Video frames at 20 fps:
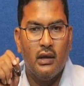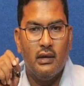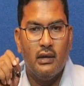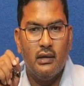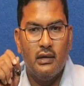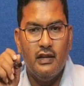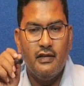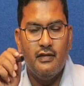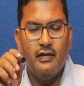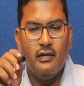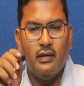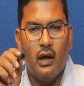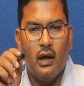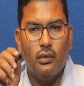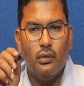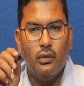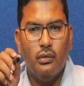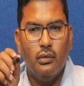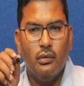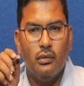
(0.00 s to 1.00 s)
This is
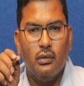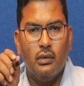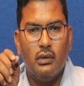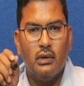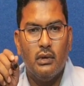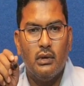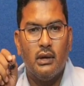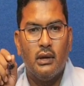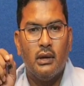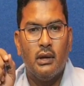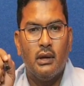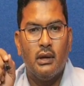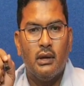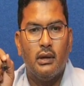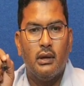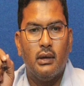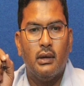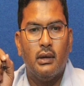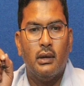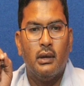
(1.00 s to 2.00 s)
how the
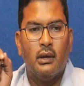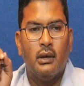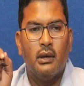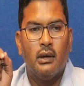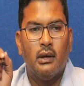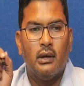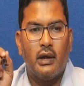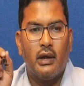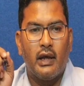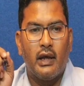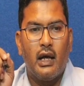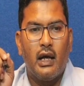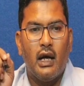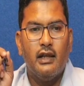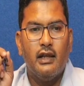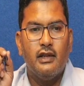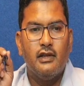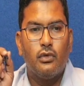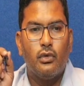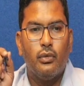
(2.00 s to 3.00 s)
record
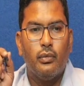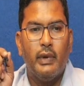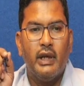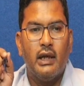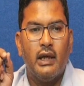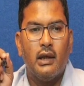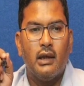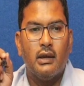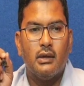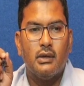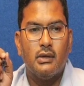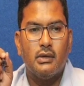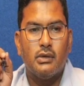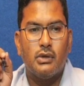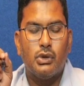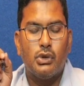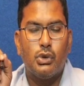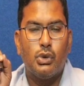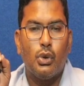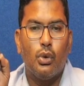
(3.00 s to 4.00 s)
is been
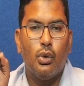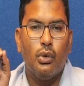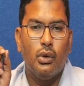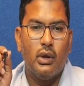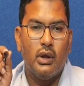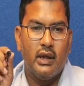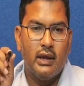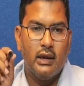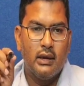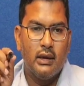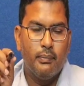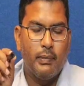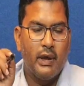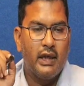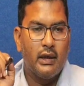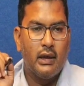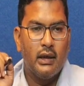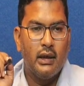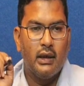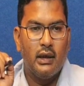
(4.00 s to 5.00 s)
stored in
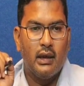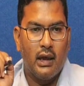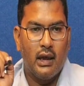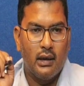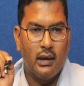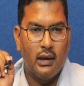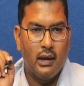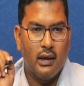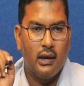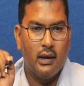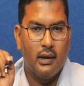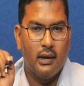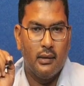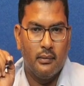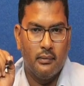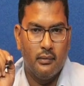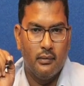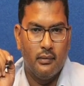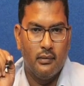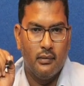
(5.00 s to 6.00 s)
particular data,
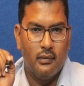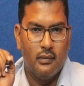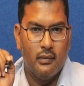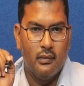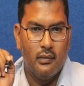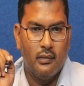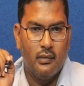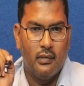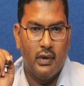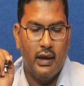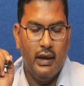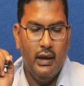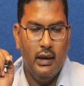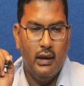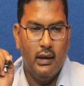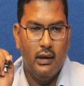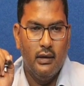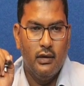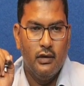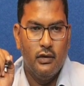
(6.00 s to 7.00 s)
right?
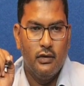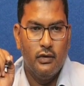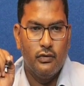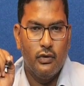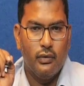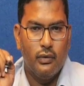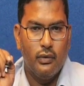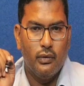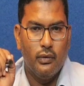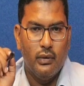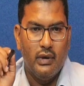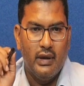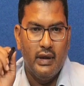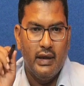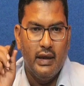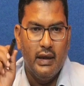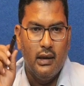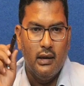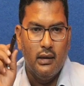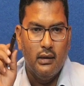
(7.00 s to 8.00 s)
So
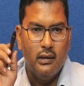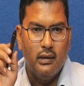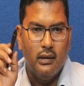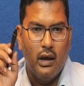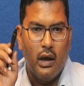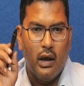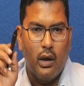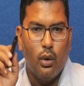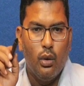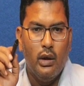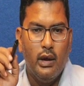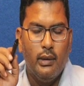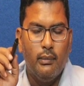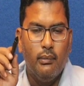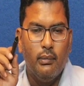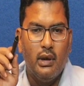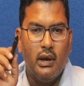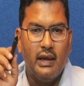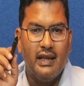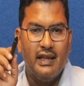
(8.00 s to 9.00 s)
here a roll
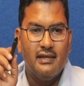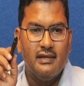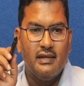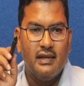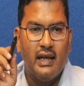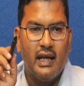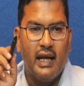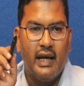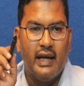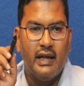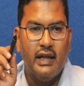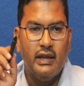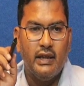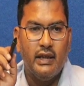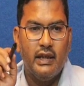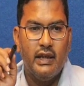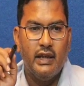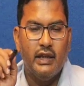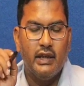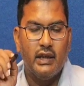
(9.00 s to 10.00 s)
number is an
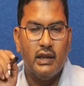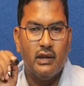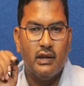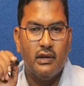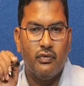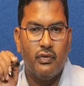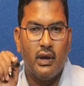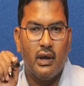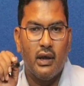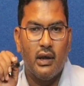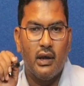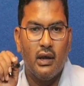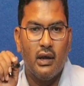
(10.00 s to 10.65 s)
identity here for